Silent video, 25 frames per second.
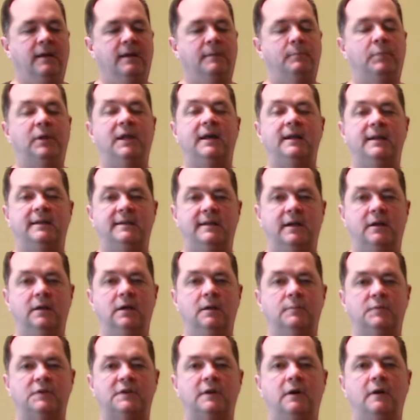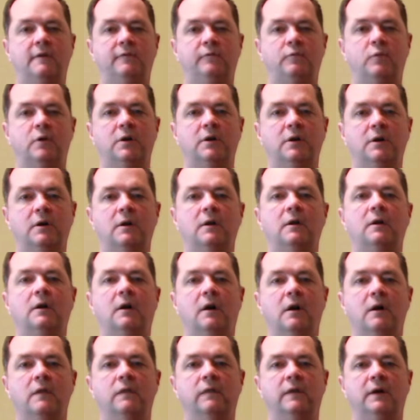planetarium software
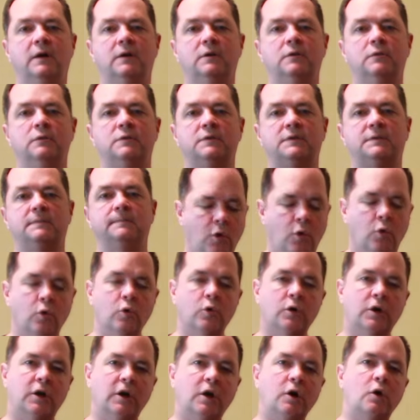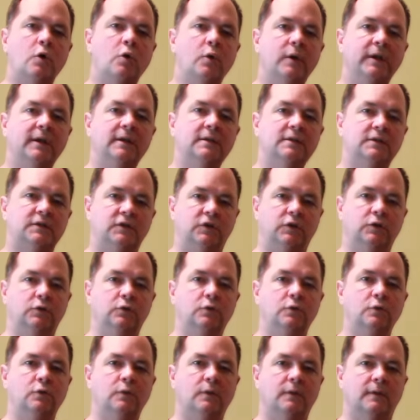on those, or go
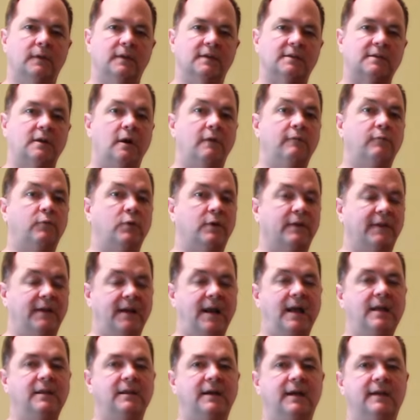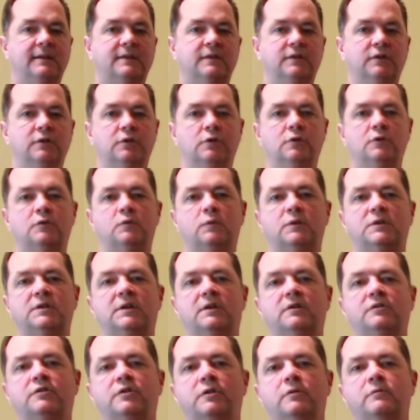into the software that I like to use, which
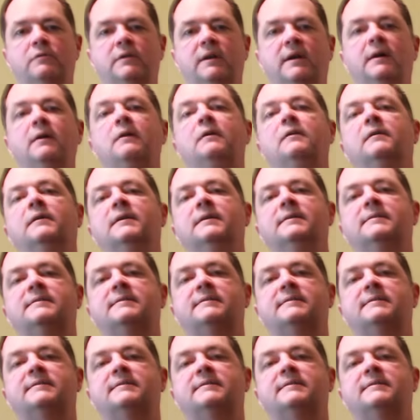I'll show now, is